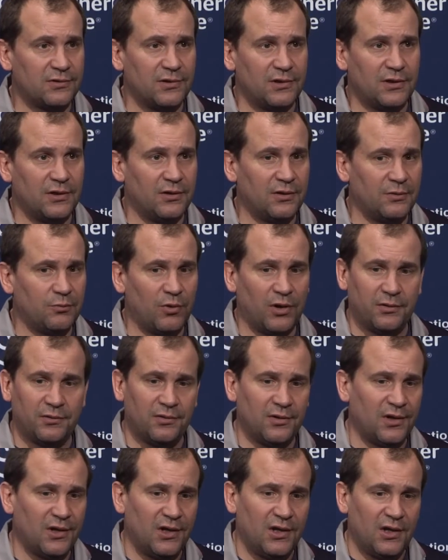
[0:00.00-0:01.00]
You know, one
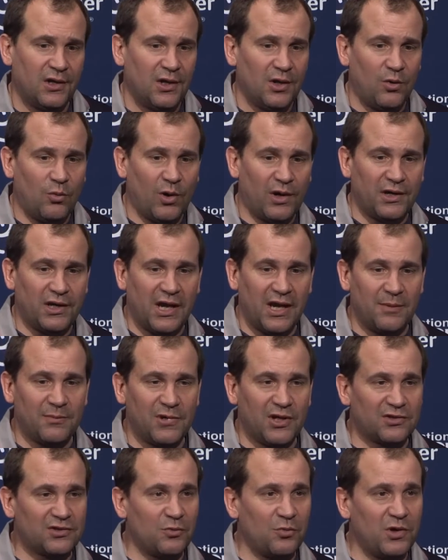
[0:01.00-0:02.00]
one game
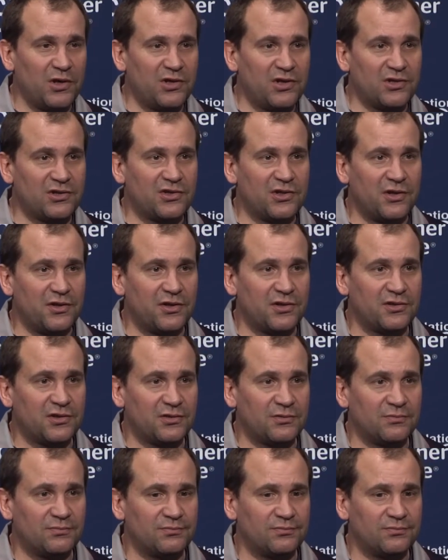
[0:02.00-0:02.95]
doesn't win you a series.